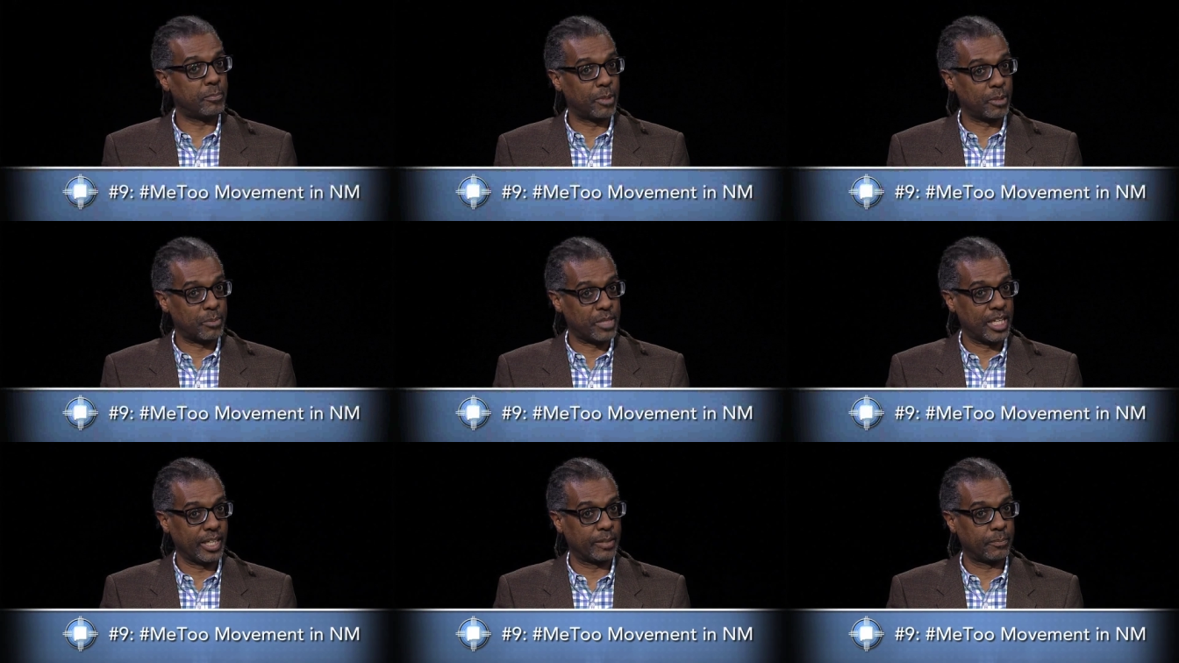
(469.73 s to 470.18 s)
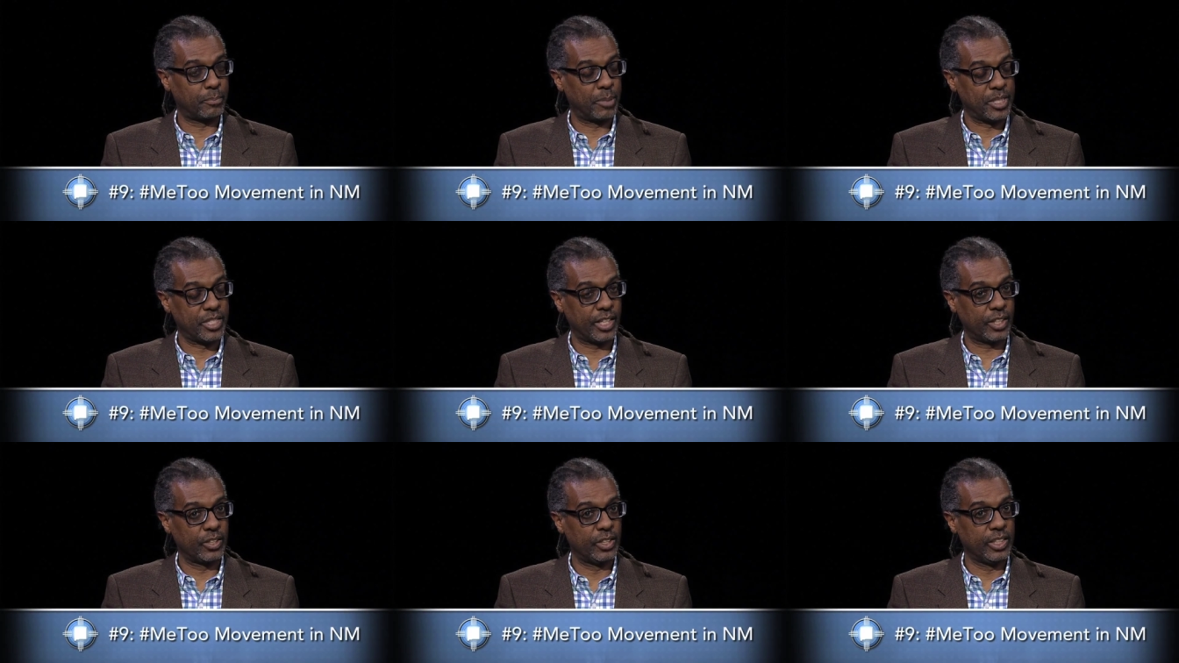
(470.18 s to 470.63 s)

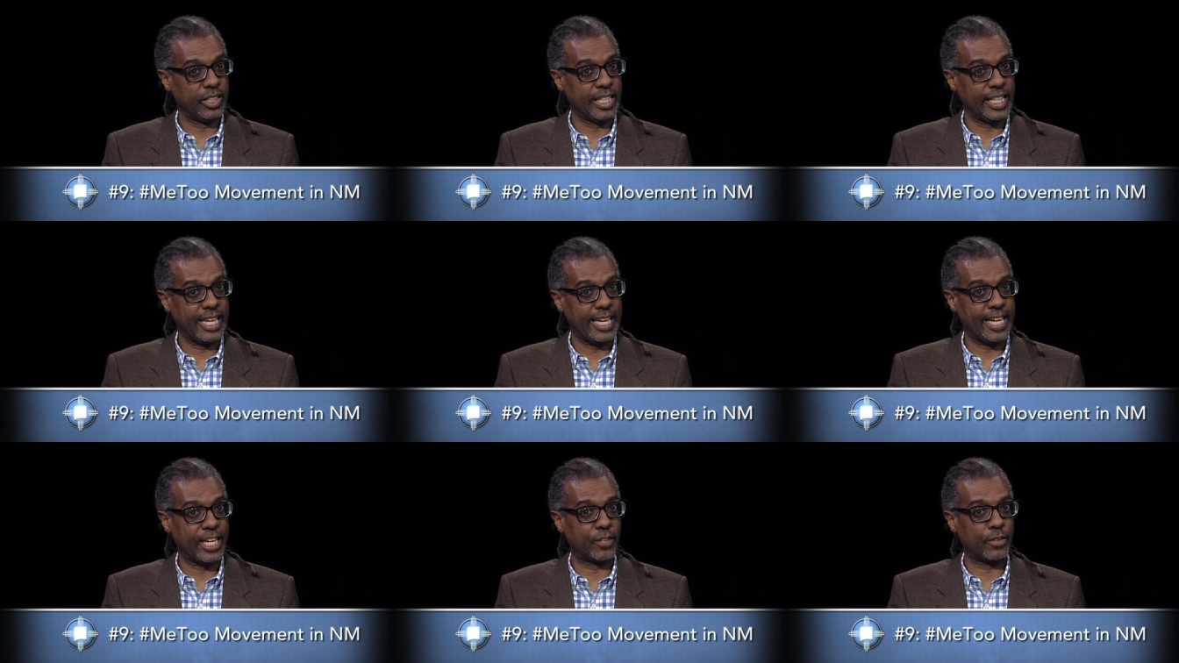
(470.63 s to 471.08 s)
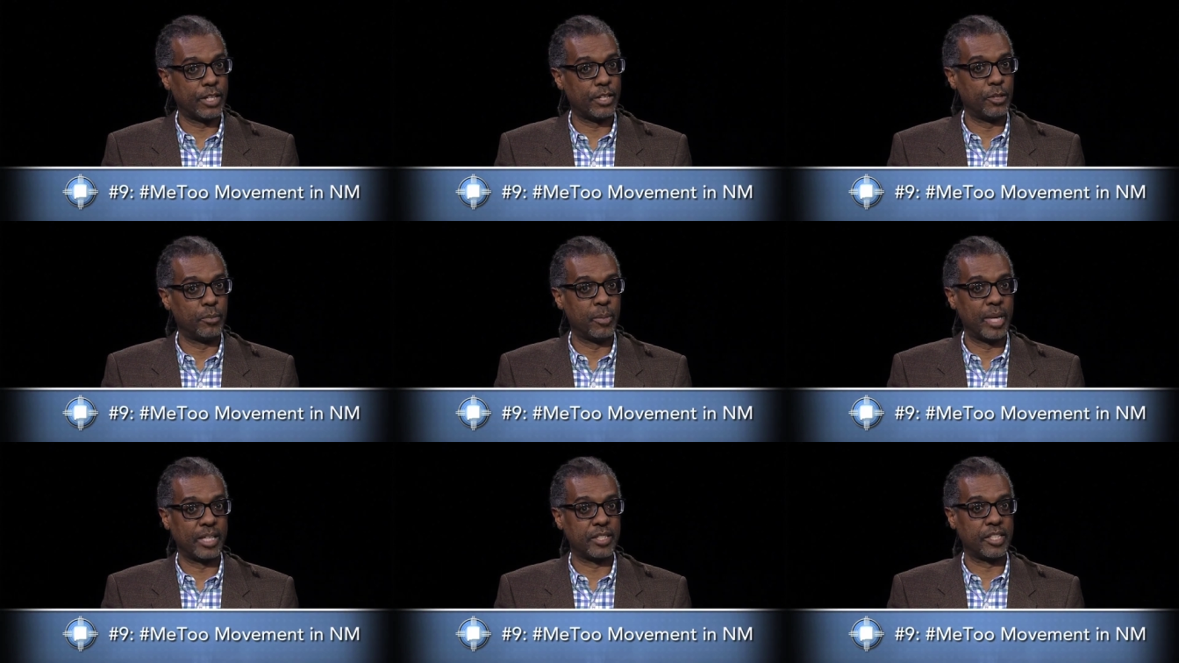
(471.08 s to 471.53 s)
particularly here in
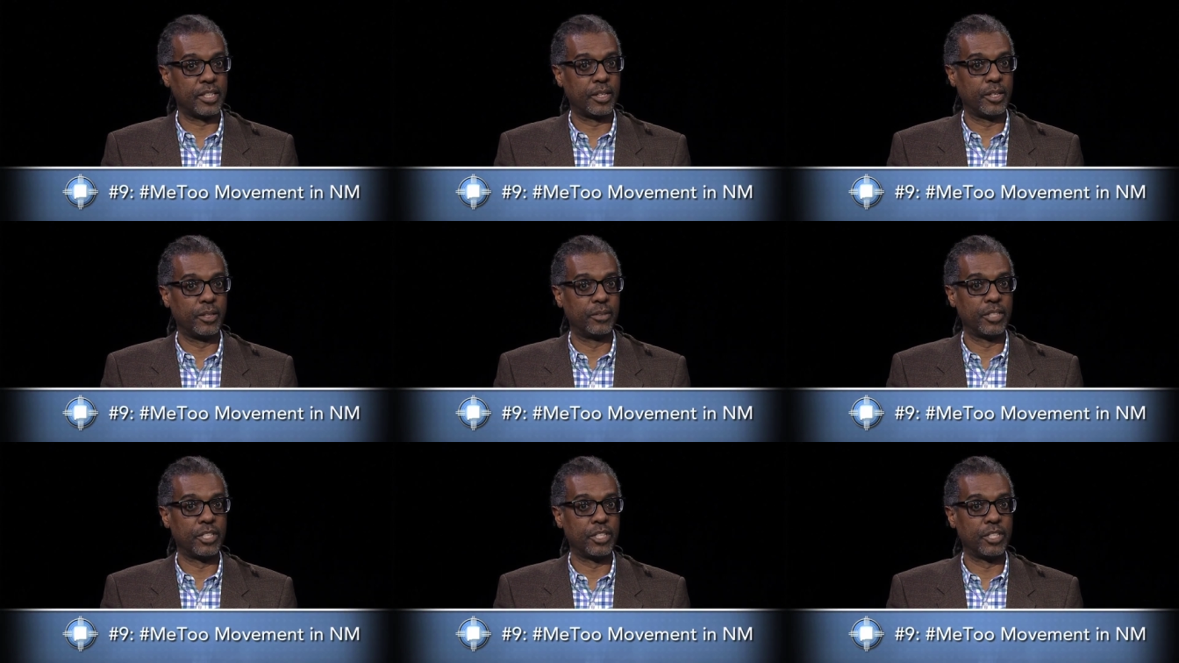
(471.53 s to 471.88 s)
New Mexico.